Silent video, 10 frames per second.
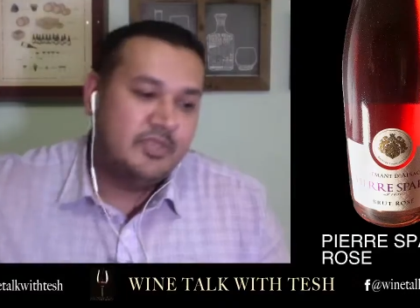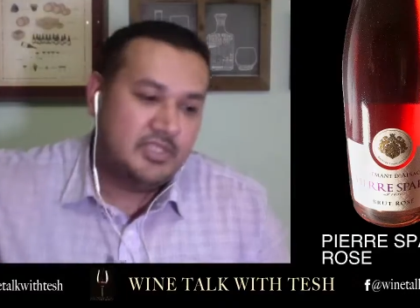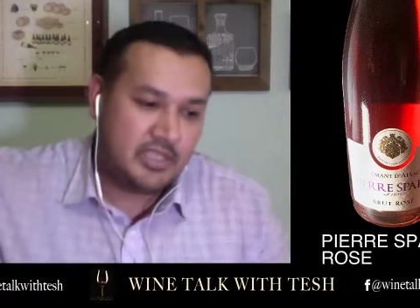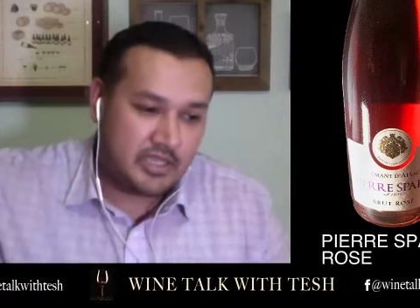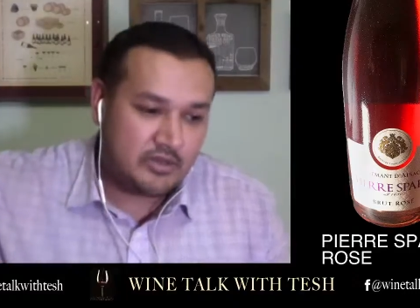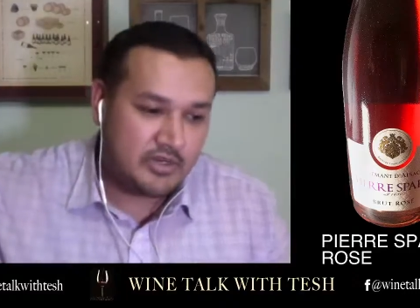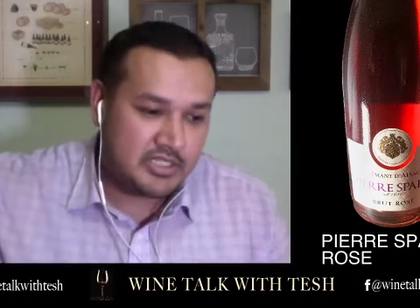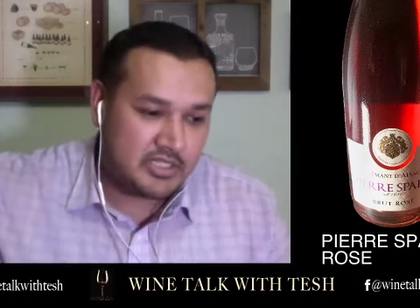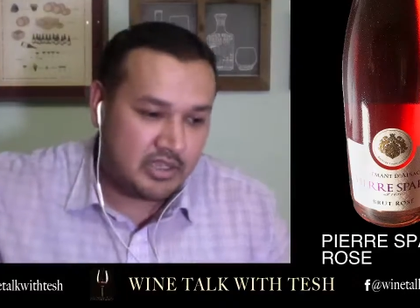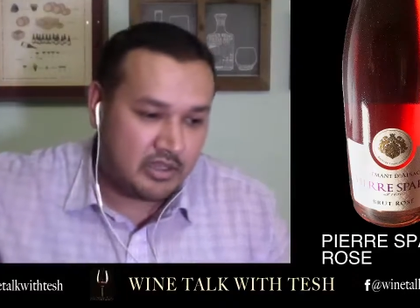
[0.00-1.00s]
to increase
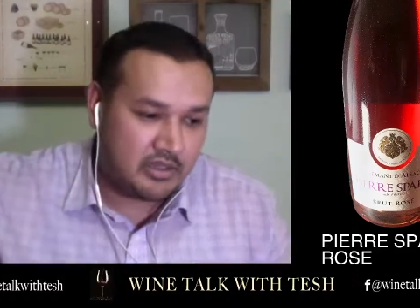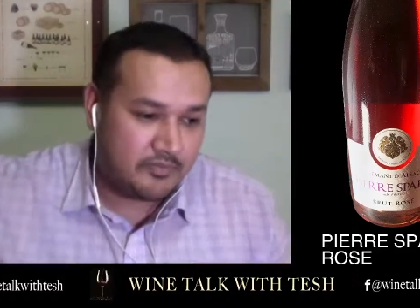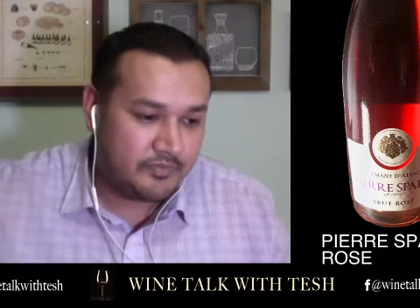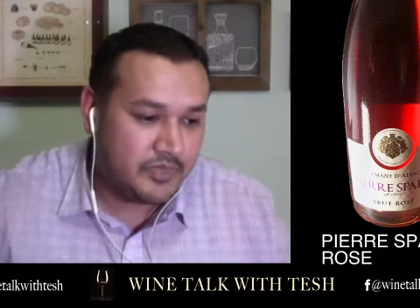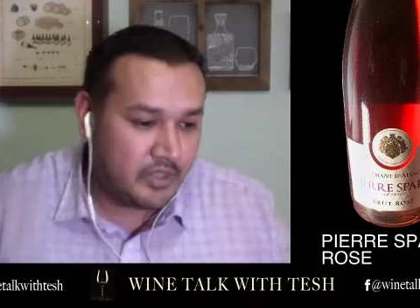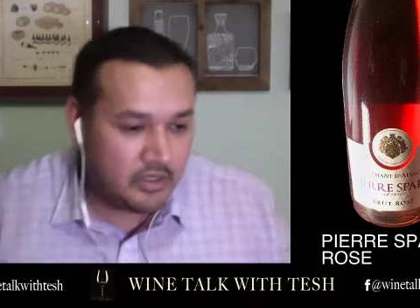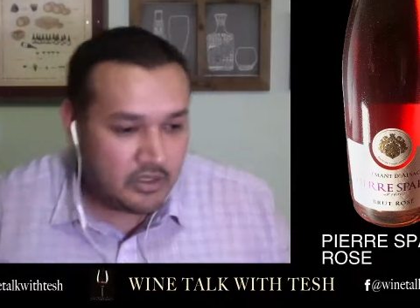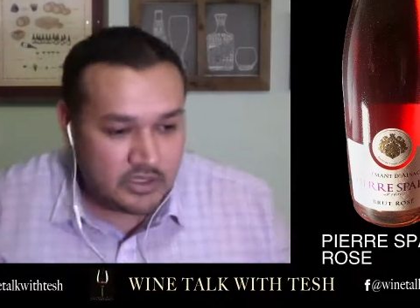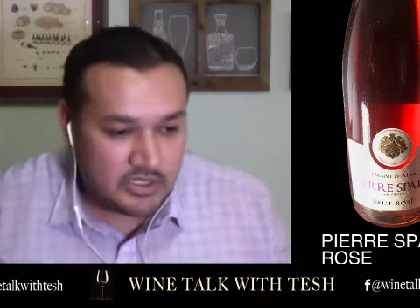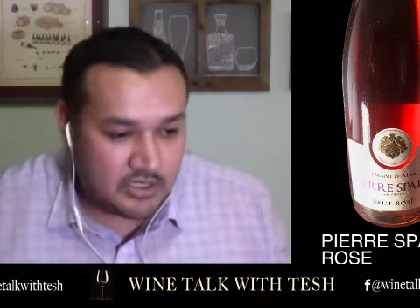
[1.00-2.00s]
the color.
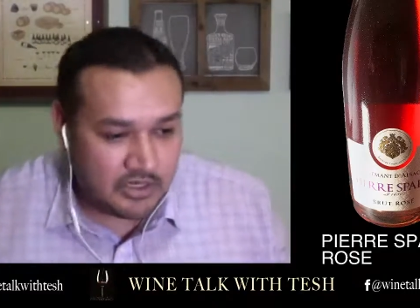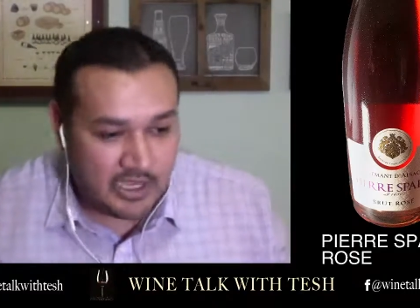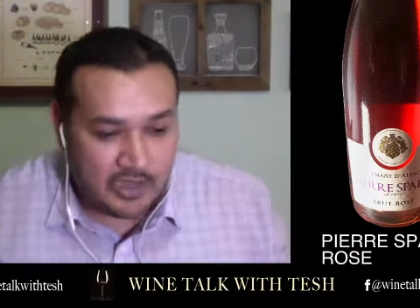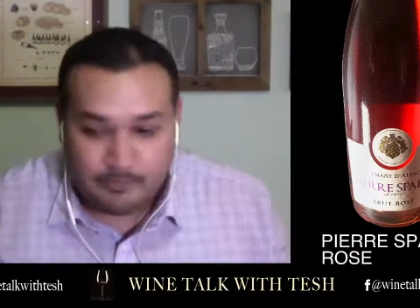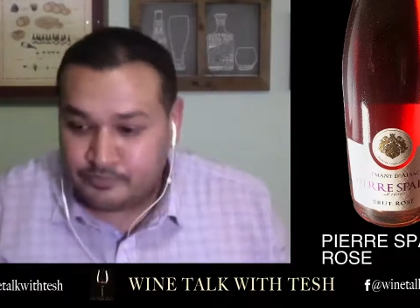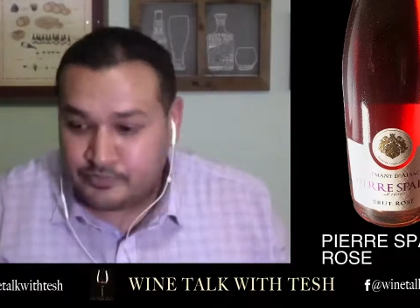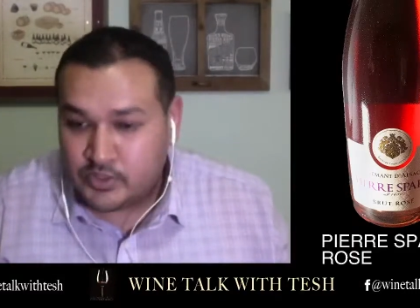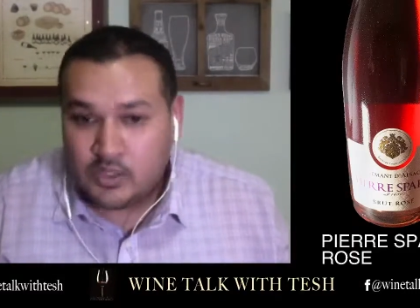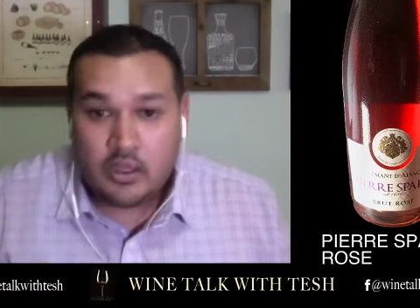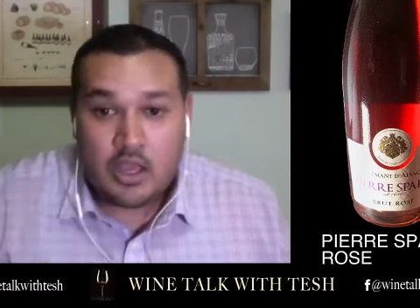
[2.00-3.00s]
So yeah,
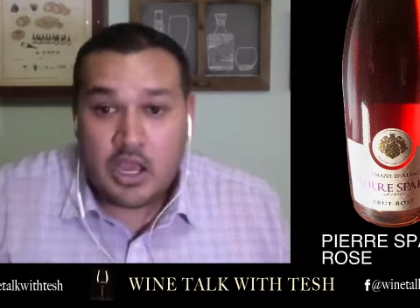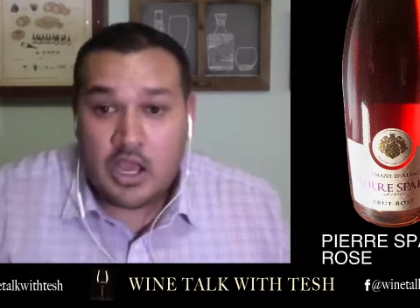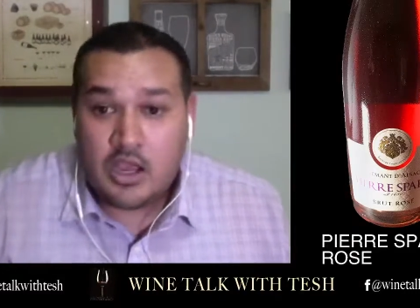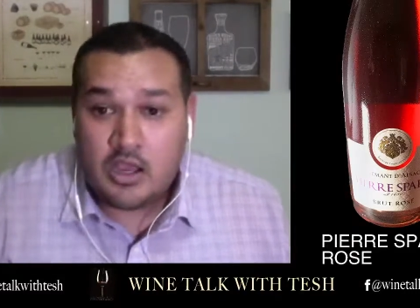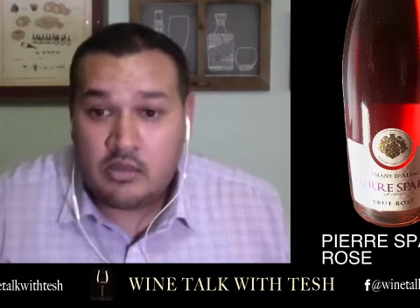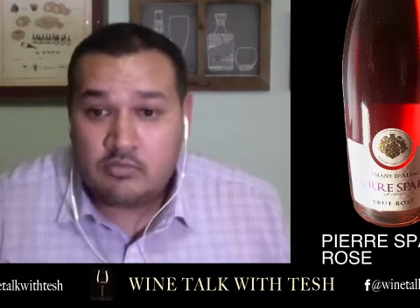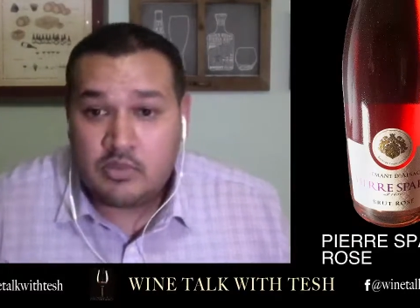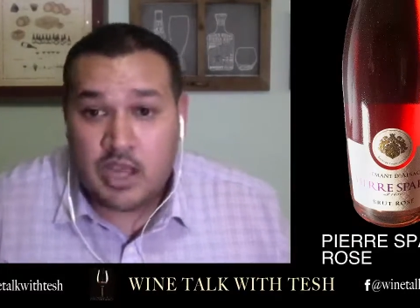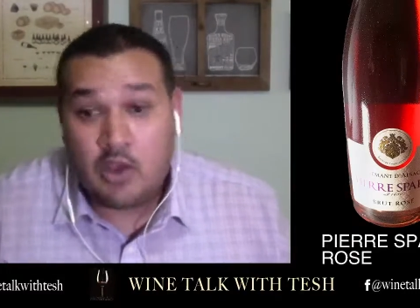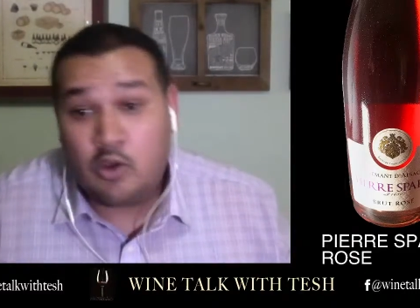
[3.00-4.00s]
I
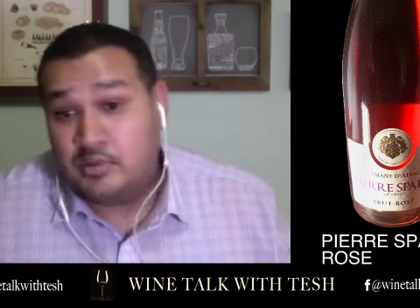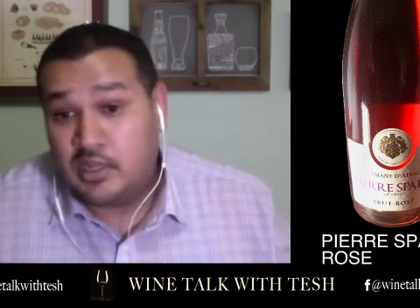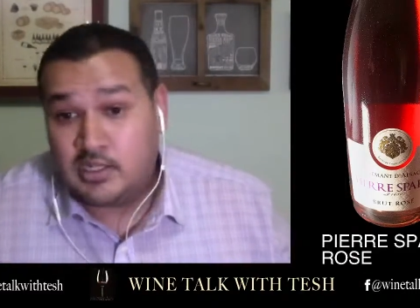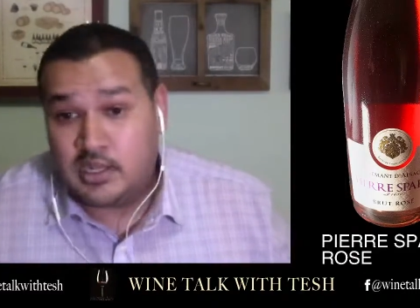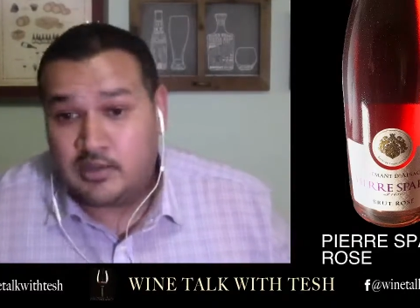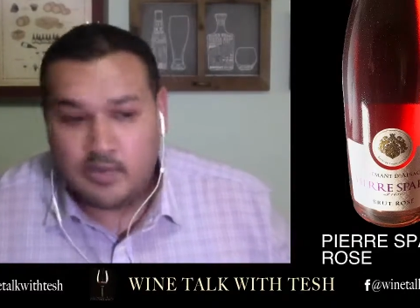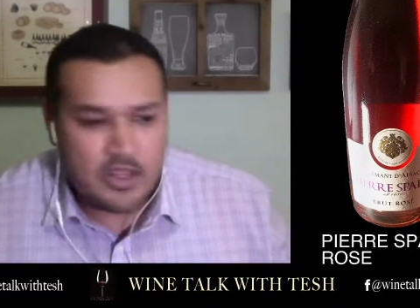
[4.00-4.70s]
hope you like that.